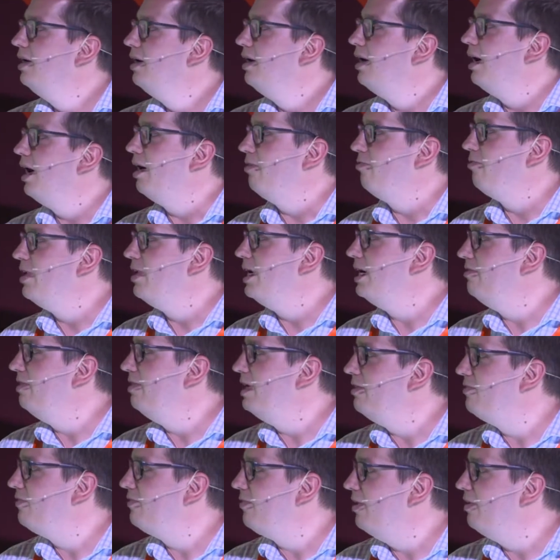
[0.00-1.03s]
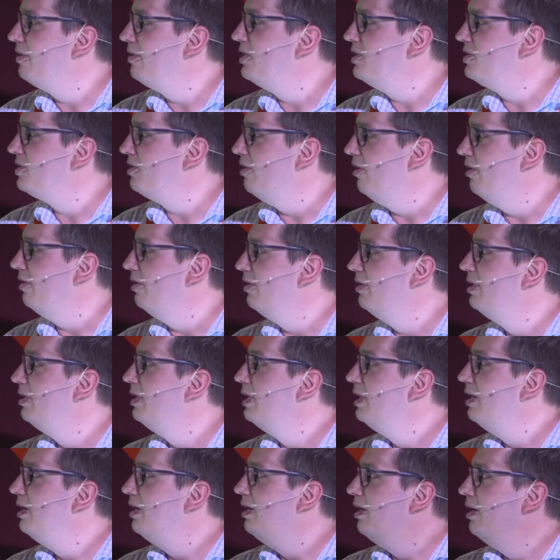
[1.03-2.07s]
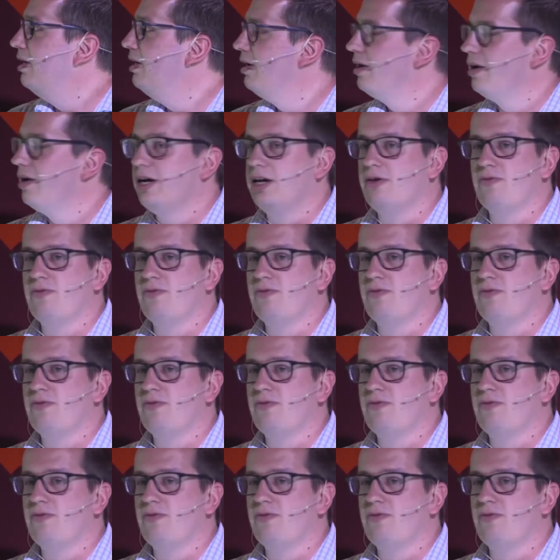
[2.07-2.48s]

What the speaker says: And really, really focus on kind